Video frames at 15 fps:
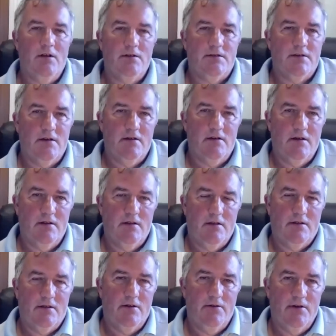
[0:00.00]
it's
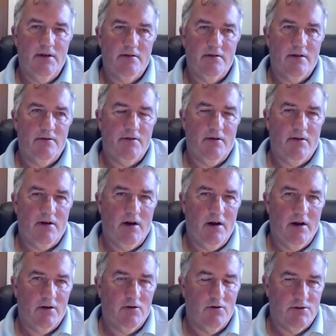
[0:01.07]
the theory is that if you have a
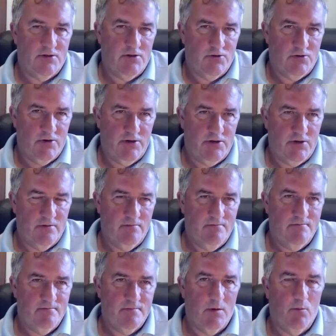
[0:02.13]
higher concentration,
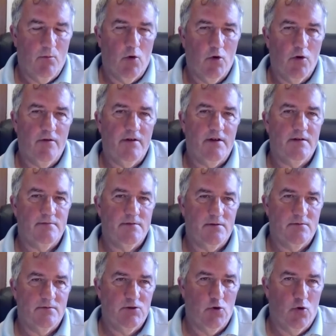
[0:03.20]
more of it is
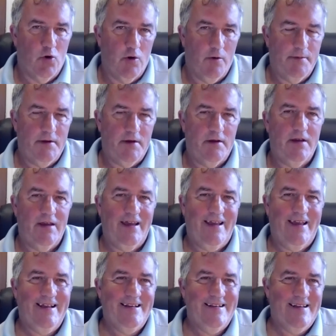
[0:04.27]
absorbed
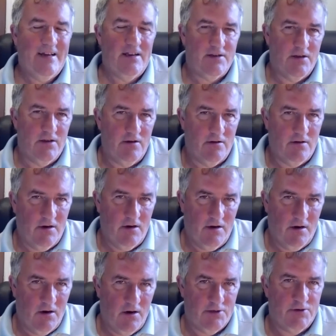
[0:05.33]
into your
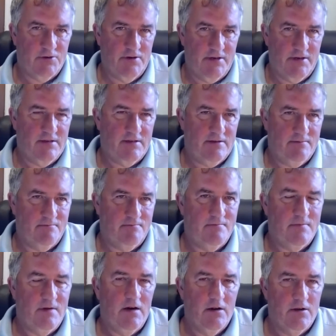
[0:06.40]
arteries,
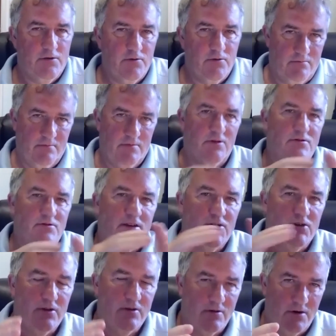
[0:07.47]
goes
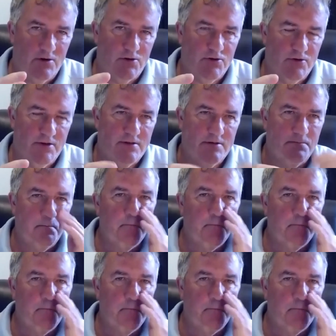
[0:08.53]
into your arteries,